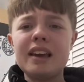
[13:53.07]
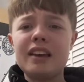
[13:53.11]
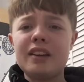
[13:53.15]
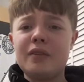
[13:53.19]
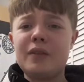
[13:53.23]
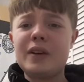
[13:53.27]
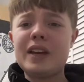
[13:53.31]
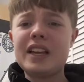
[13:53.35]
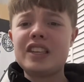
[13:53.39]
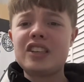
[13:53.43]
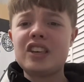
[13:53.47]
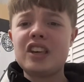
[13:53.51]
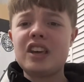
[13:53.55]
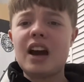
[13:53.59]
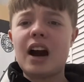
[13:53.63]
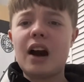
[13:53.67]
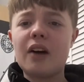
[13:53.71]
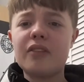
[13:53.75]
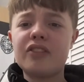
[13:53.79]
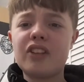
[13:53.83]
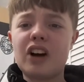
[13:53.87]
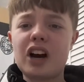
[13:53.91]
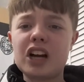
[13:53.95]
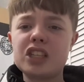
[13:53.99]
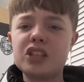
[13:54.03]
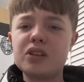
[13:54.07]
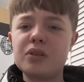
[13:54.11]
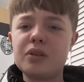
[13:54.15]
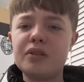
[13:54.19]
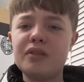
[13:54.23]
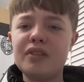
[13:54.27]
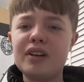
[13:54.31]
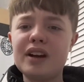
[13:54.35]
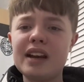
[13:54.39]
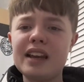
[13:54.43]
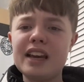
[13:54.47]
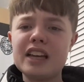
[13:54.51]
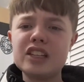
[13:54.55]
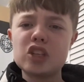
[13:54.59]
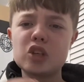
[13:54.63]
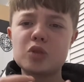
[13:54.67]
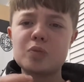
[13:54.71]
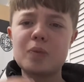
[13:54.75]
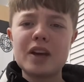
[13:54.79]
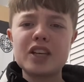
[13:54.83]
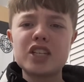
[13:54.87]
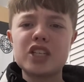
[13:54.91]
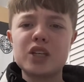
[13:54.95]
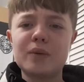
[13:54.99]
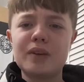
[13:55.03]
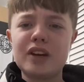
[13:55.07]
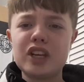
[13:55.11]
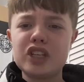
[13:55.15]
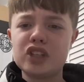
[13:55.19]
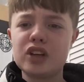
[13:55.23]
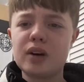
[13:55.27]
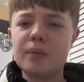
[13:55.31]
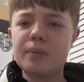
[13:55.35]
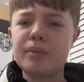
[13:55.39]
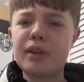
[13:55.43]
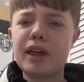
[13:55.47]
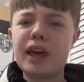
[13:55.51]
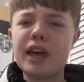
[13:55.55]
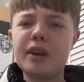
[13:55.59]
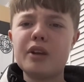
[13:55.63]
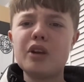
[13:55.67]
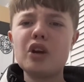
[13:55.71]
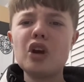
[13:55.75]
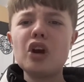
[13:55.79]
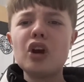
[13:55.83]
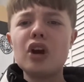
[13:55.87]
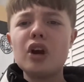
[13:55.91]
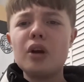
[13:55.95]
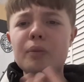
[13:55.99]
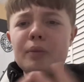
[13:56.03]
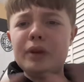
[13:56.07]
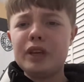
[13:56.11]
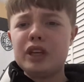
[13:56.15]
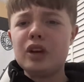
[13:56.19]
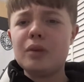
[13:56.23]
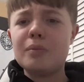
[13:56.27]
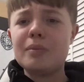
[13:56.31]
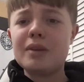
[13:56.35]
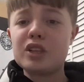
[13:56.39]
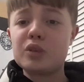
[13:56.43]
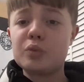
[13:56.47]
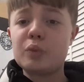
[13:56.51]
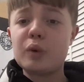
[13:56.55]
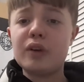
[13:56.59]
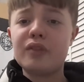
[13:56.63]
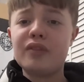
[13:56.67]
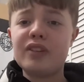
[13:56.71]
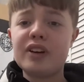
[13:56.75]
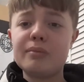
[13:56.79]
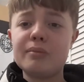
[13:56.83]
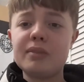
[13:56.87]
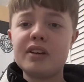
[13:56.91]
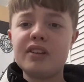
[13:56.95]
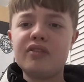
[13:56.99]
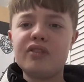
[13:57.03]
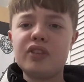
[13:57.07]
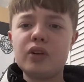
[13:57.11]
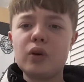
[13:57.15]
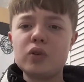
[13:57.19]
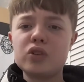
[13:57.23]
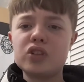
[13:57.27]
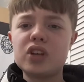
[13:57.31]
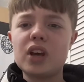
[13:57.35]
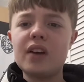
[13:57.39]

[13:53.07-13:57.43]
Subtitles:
If you can see how vital he really is, especially when he's not playing, we do miss Wolf in midfield.